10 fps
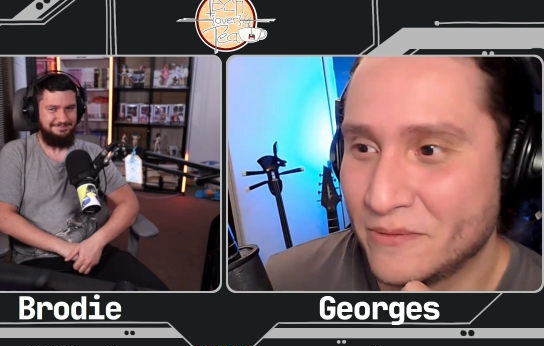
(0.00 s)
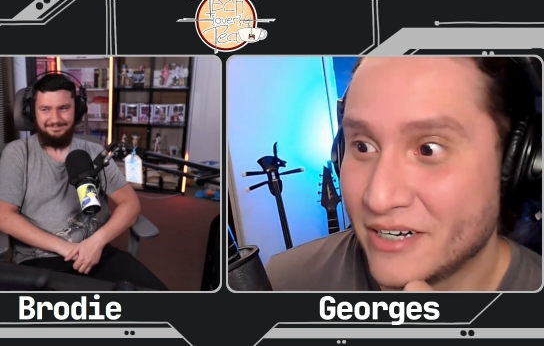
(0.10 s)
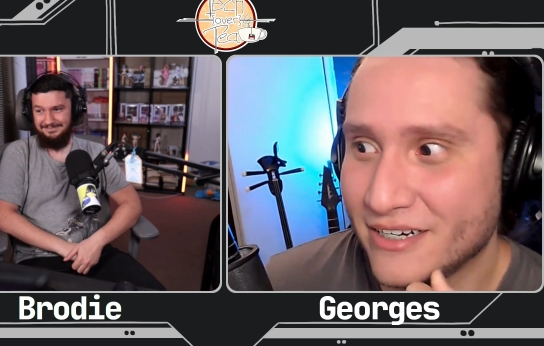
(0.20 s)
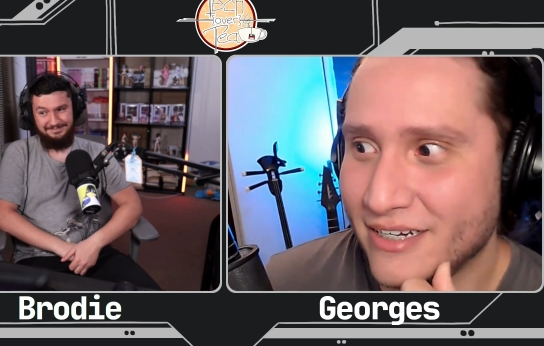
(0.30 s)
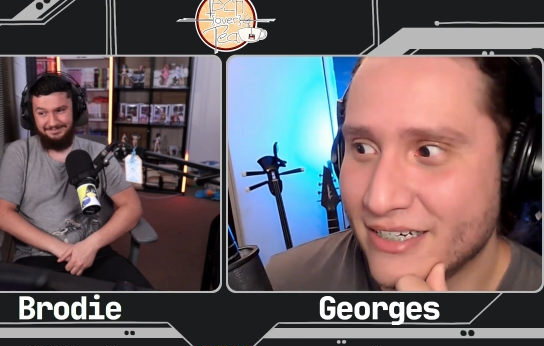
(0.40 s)

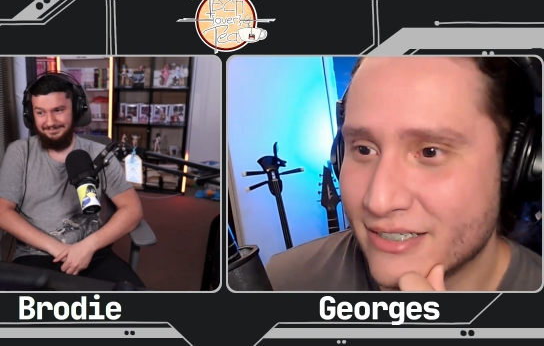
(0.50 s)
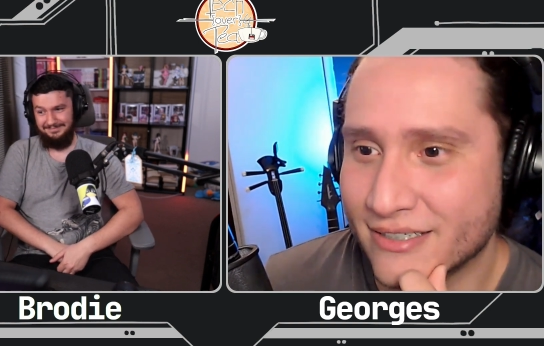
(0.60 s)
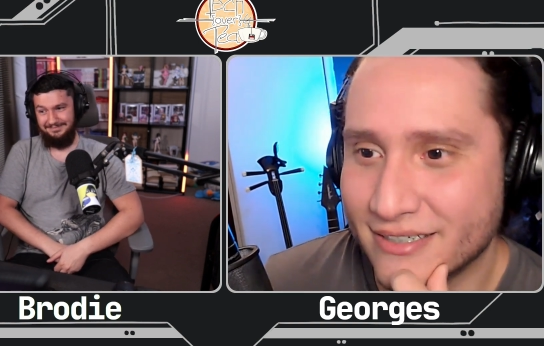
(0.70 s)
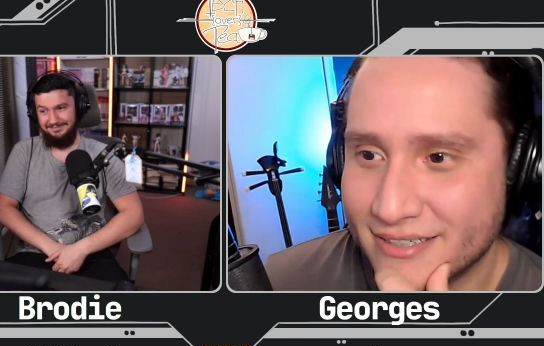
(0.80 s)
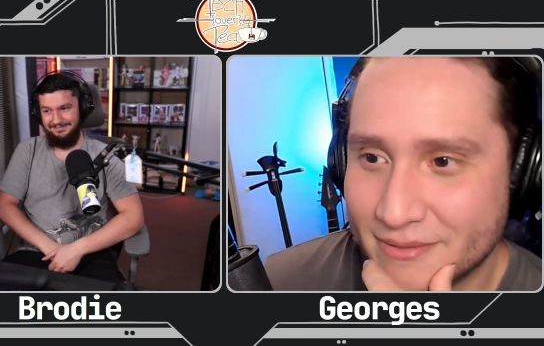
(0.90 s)
Speaker 1: We are a
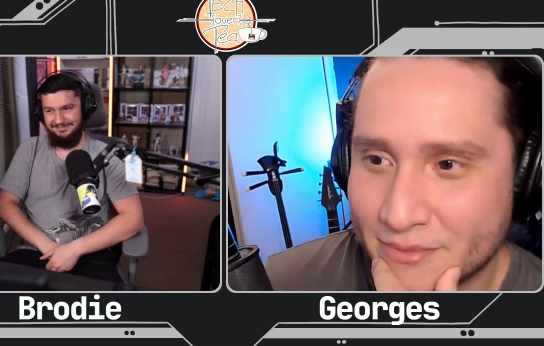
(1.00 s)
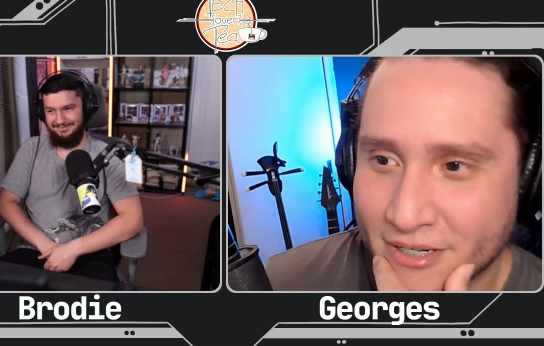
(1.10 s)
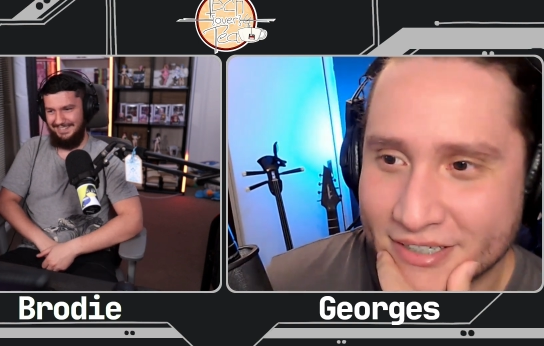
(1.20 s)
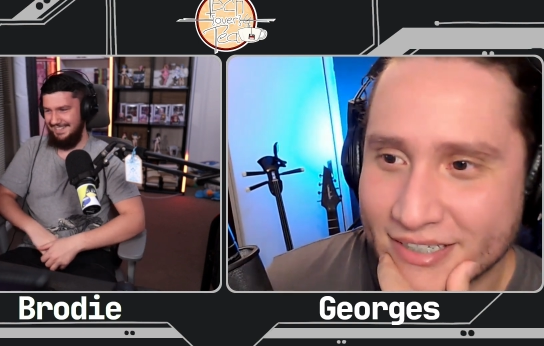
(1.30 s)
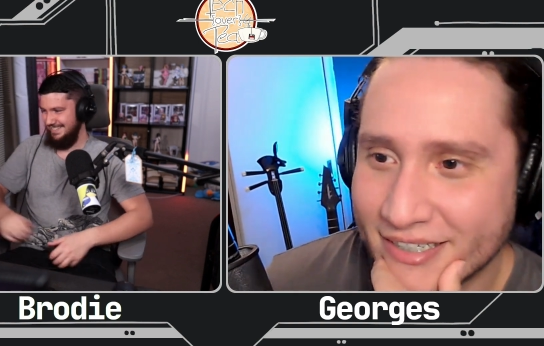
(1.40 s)
legion,
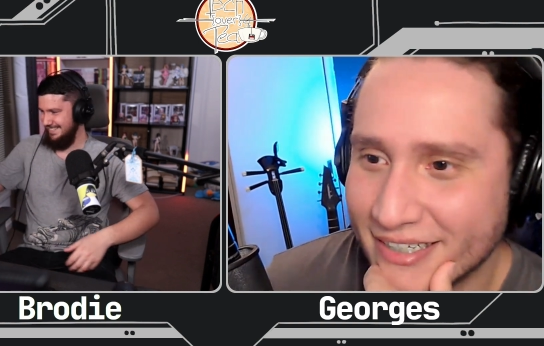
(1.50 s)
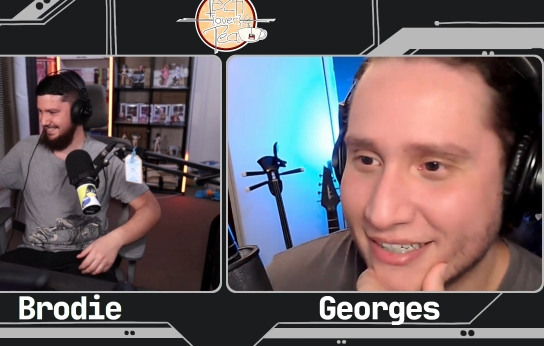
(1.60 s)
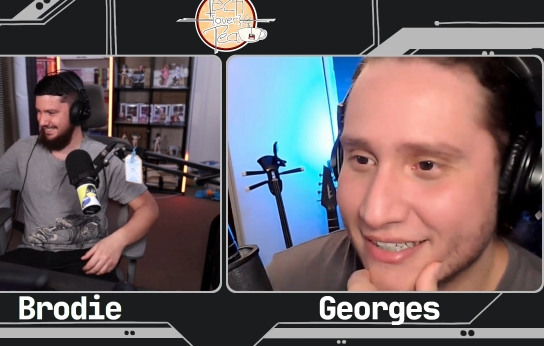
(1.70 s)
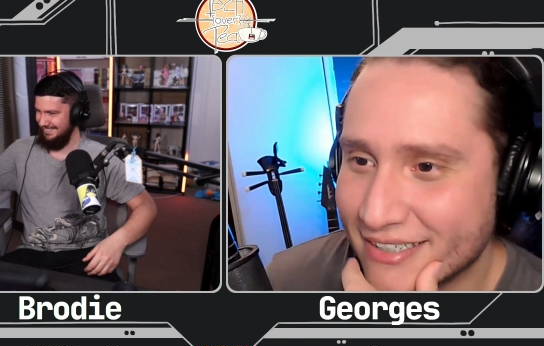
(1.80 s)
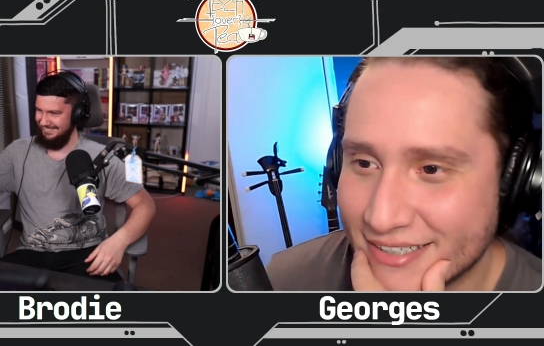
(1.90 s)
bloody.
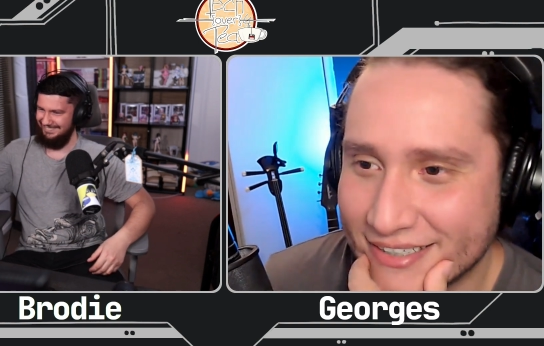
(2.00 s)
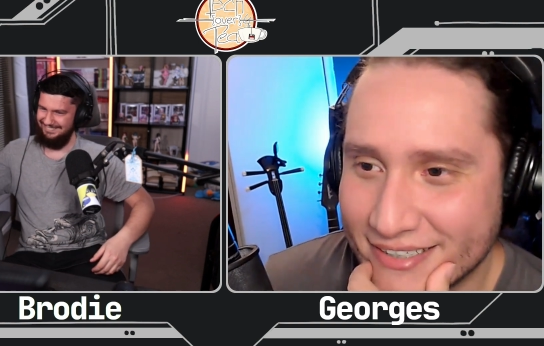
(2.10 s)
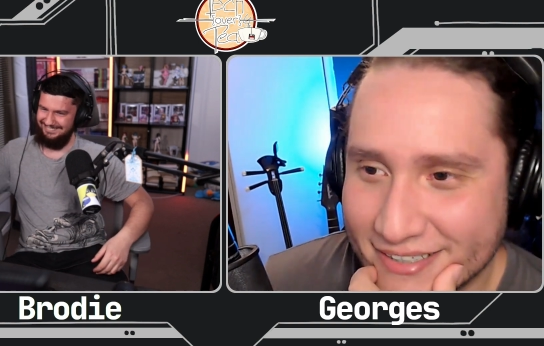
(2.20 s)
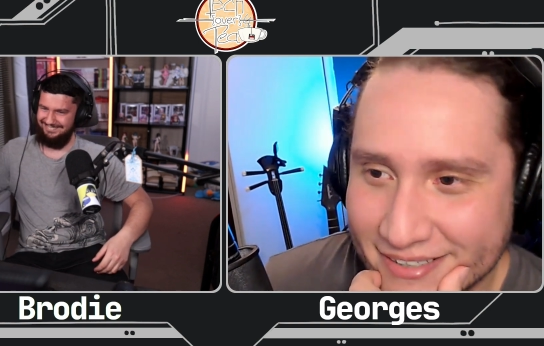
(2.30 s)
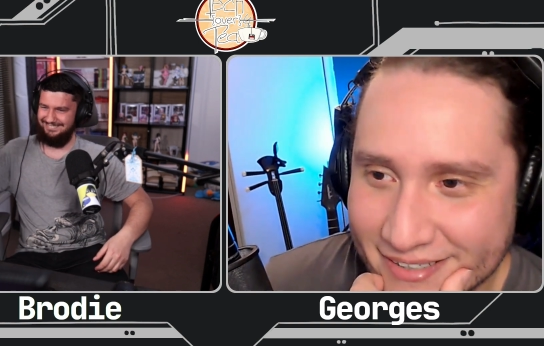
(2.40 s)

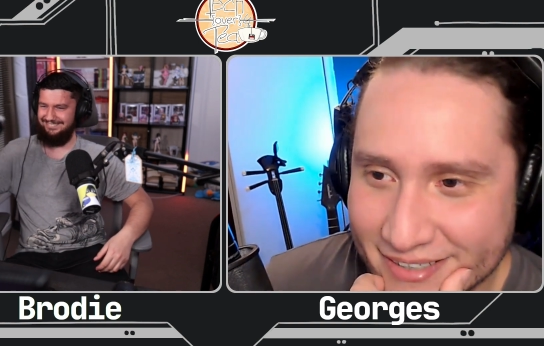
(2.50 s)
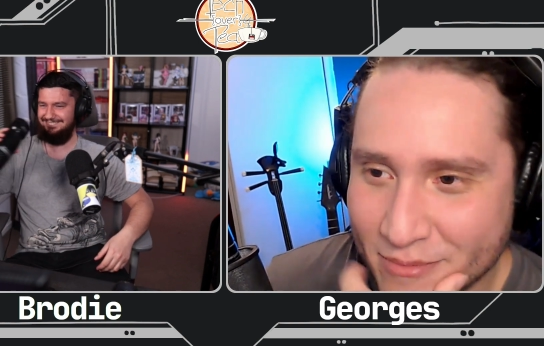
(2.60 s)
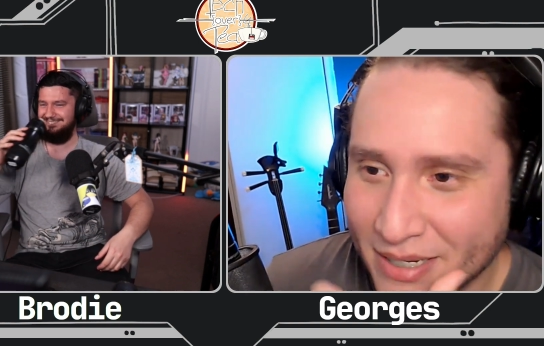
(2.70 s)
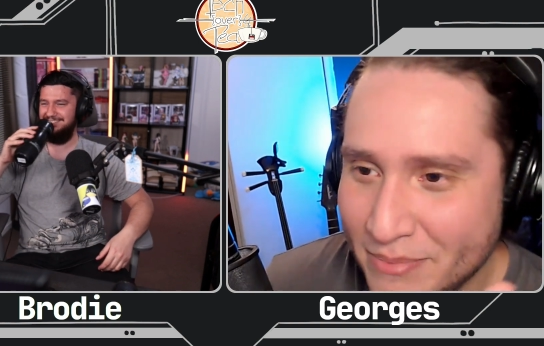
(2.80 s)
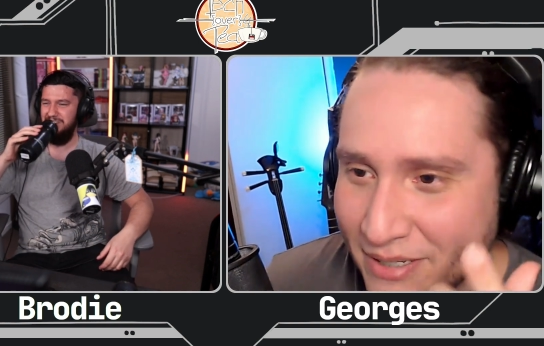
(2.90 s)

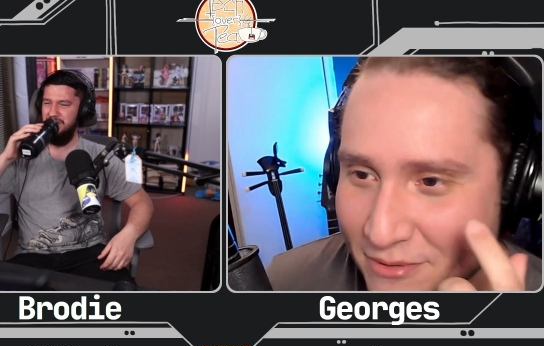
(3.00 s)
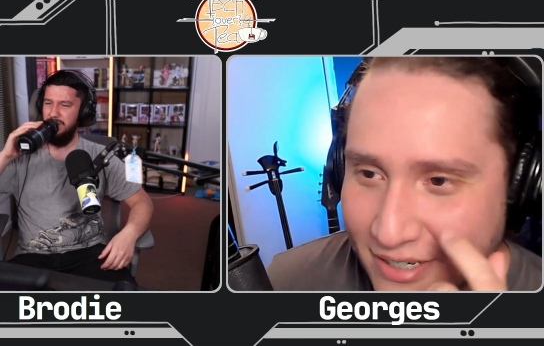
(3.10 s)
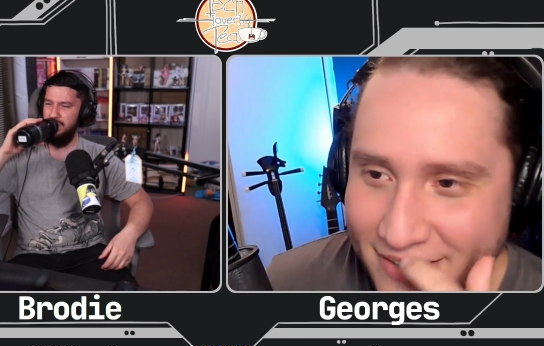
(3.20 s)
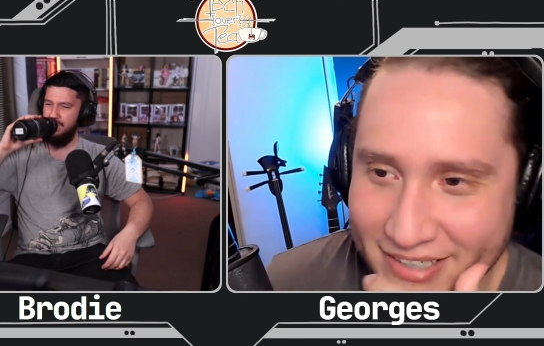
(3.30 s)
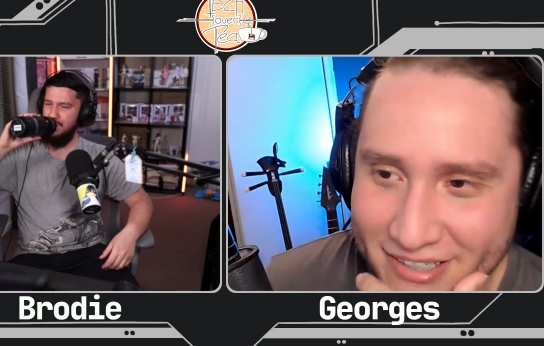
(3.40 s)
You may be
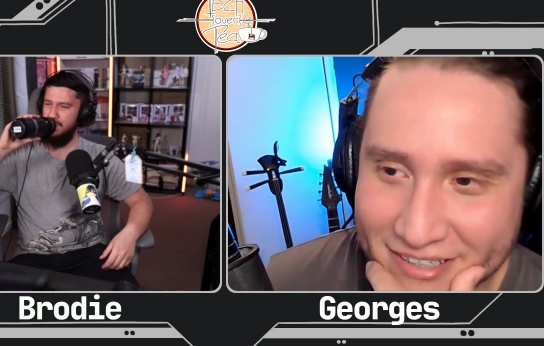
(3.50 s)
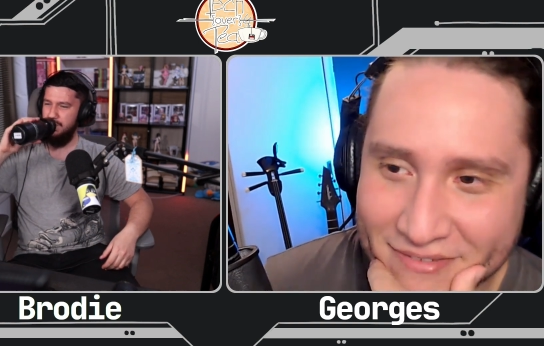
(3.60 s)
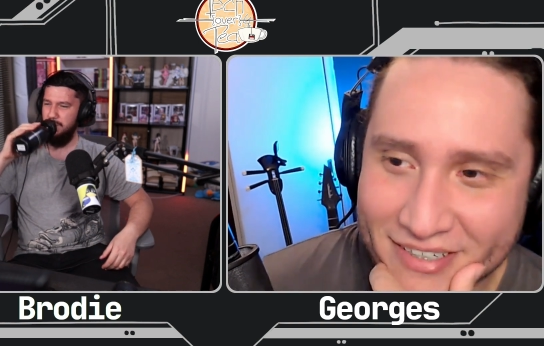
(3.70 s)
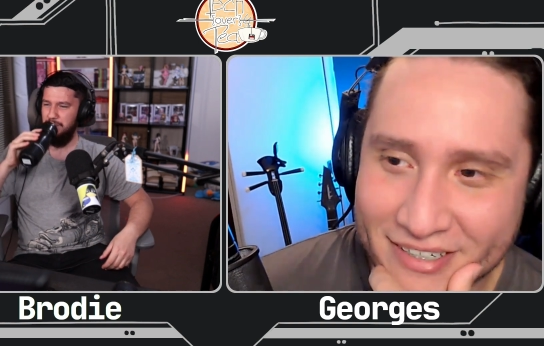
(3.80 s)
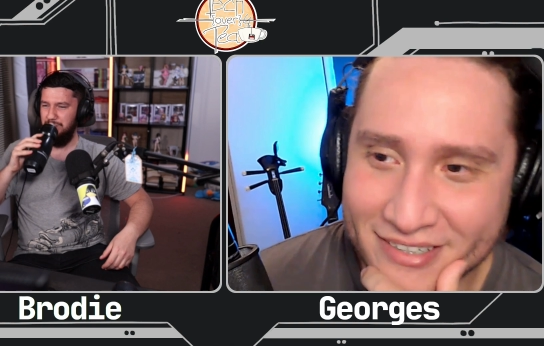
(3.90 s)
one and you
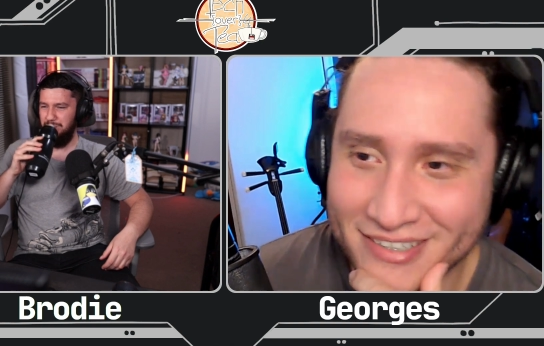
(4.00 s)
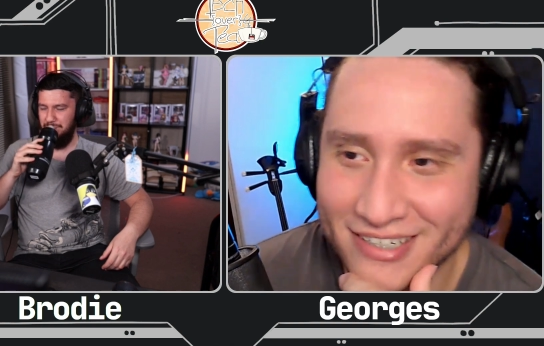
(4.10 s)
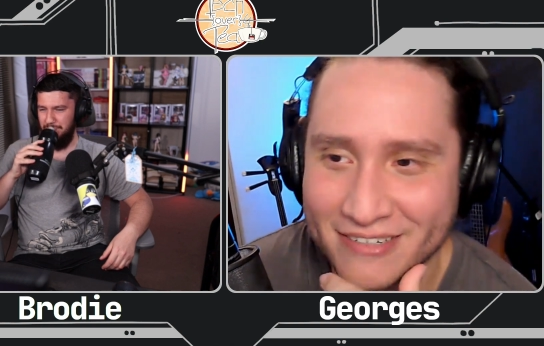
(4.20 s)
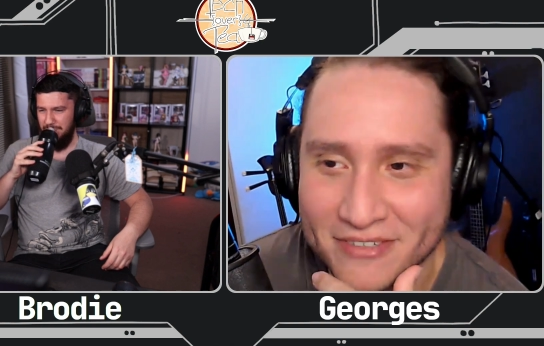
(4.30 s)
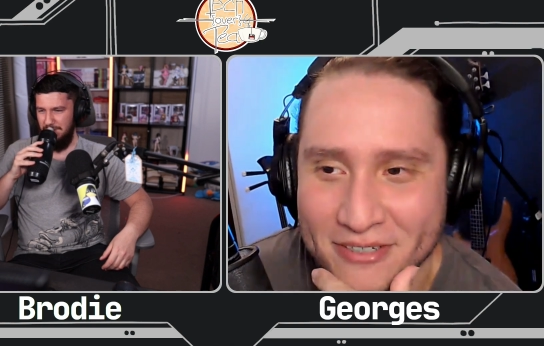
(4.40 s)
didn't even you
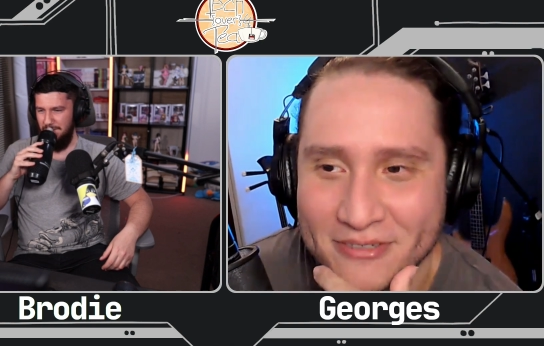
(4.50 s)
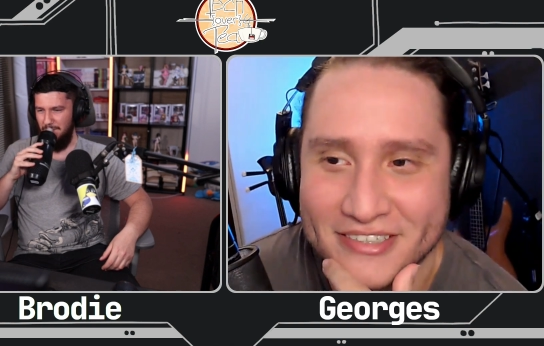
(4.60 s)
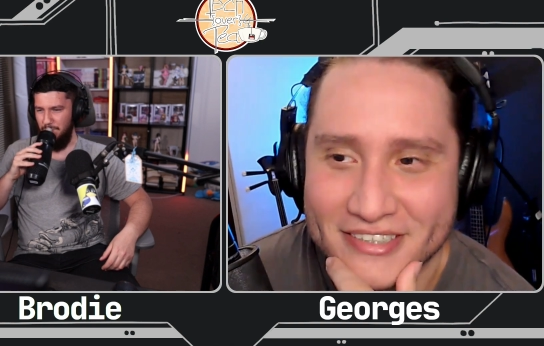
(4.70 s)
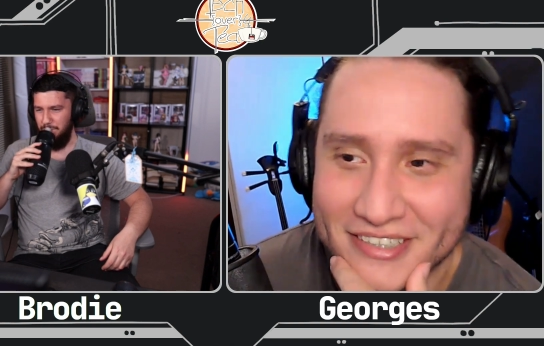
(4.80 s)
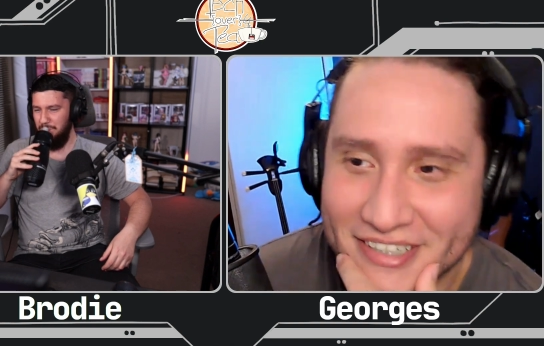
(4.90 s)
didn't even
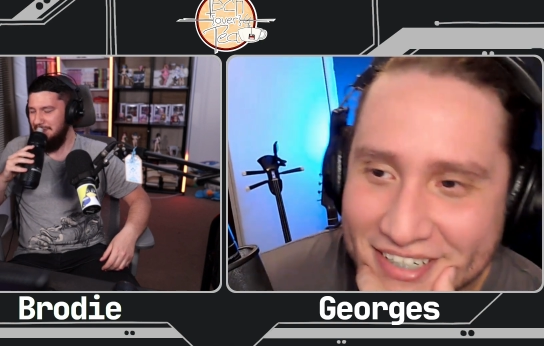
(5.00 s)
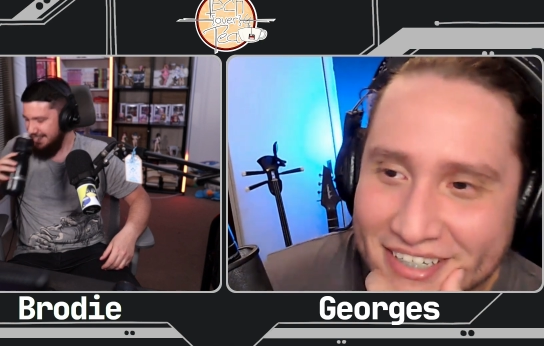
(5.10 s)
notice.